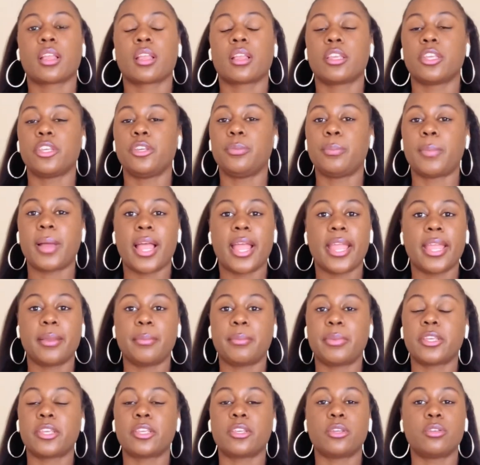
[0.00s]
You might
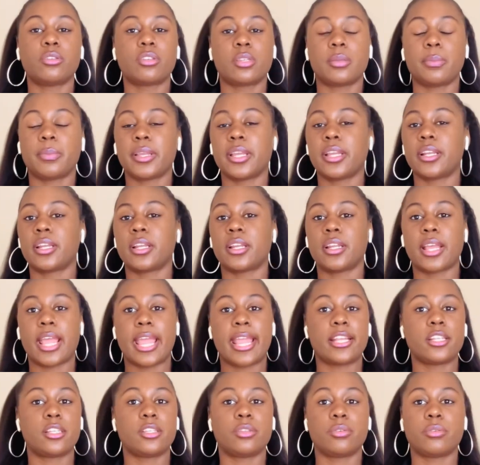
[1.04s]
be used to being the
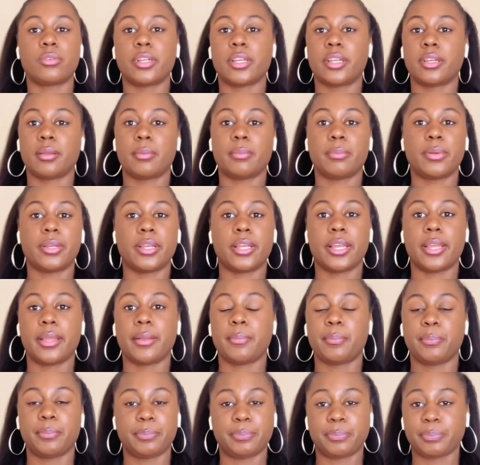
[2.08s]
A student,
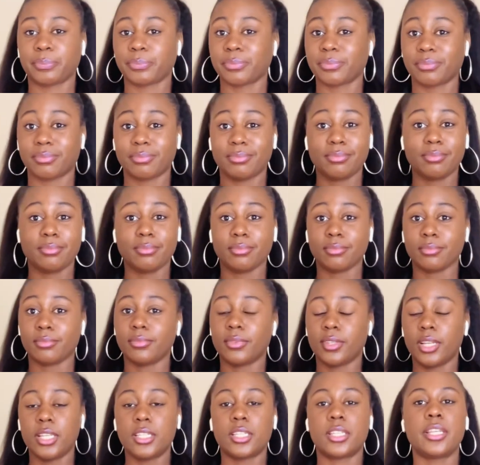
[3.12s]
but
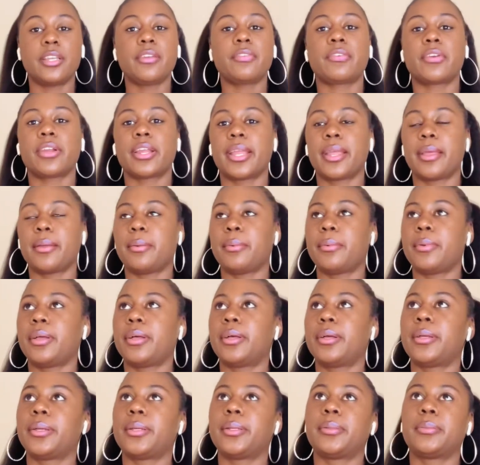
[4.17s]
it's different.
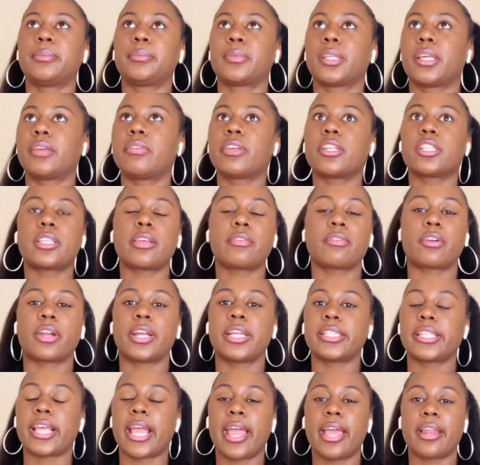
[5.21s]
Give yourself
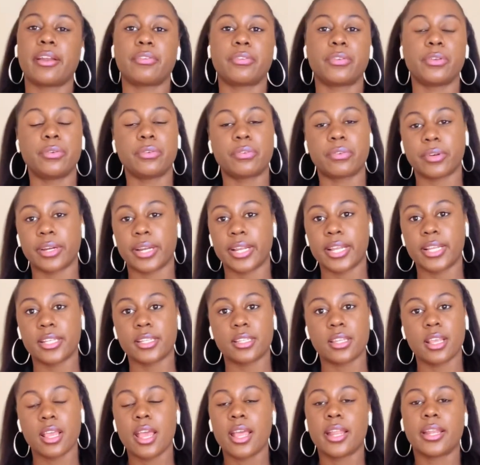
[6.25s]
grace. I had a few friends
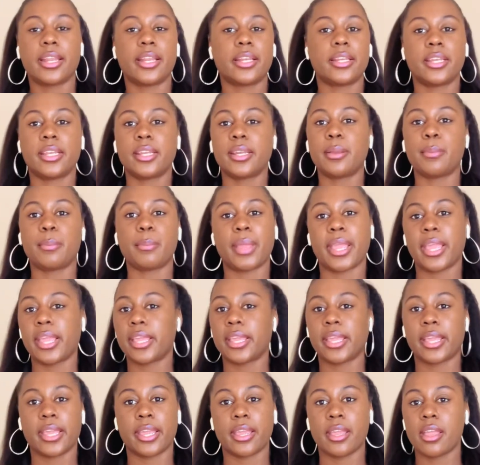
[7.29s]
that didn't make
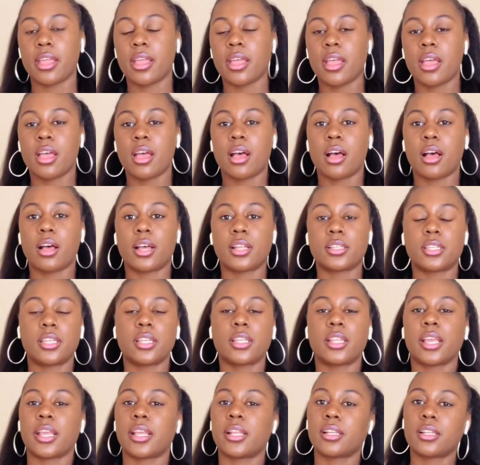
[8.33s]
it to
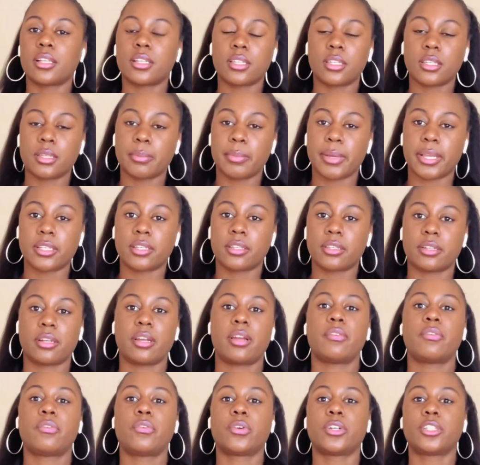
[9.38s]
the end of the semester,
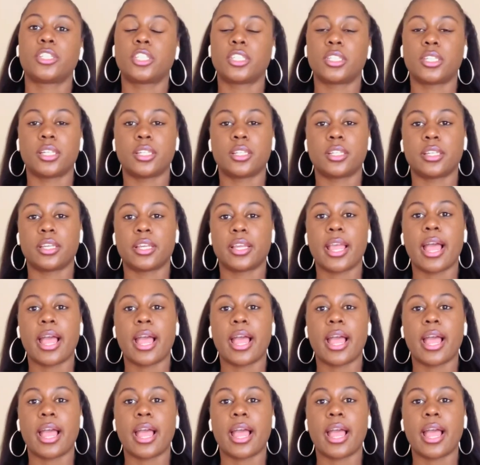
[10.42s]
unfortunately.